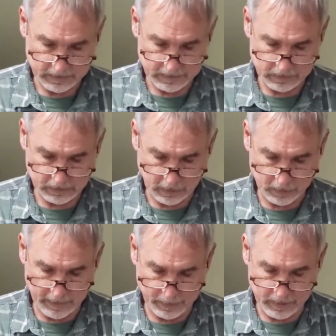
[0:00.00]
So
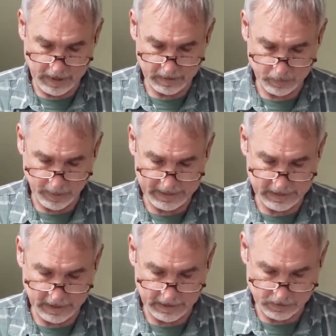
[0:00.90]
number
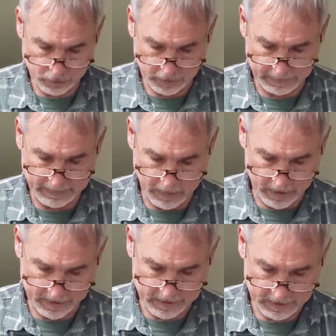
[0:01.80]
29 should be
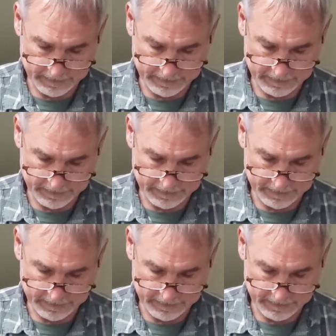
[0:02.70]
marked.